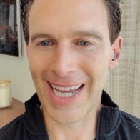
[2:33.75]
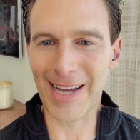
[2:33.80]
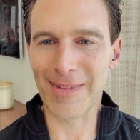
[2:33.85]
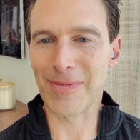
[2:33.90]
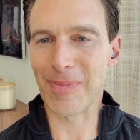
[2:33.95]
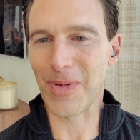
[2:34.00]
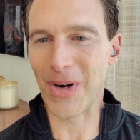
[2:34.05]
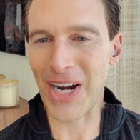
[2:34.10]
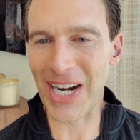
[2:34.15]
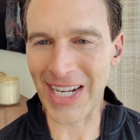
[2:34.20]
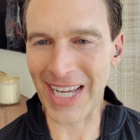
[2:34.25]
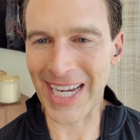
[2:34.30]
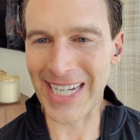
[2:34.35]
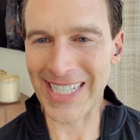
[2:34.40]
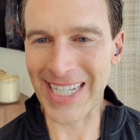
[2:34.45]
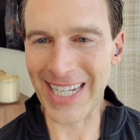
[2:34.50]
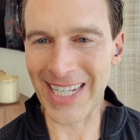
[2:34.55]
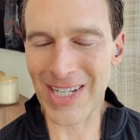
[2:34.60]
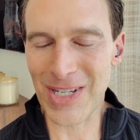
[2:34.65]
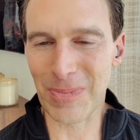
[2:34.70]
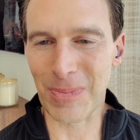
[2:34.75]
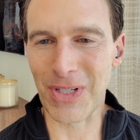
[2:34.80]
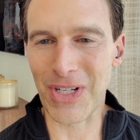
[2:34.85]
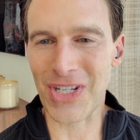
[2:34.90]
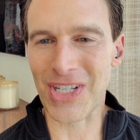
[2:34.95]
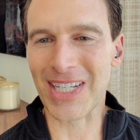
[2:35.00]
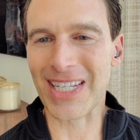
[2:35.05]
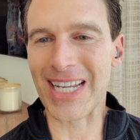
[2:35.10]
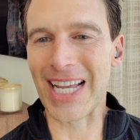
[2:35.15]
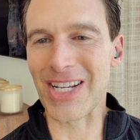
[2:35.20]
have great ideas,
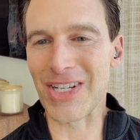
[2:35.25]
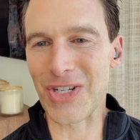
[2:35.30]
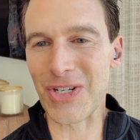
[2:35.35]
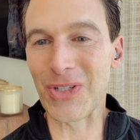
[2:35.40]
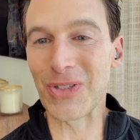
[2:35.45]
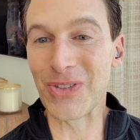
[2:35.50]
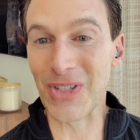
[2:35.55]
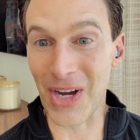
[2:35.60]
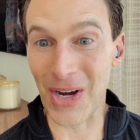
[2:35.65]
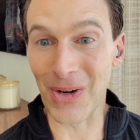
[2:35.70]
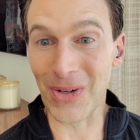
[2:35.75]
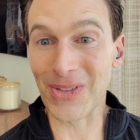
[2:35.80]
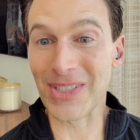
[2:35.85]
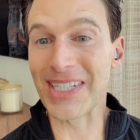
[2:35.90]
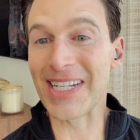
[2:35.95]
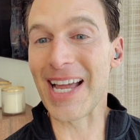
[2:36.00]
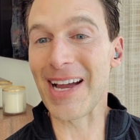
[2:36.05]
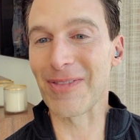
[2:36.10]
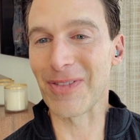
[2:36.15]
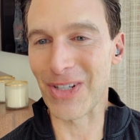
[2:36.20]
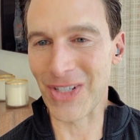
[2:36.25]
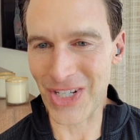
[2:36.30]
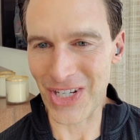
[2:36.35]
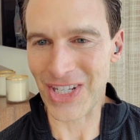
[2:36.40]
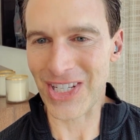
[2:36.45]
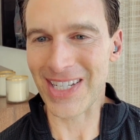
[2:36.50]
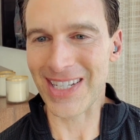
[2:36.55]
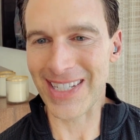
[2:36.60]
but as you know, never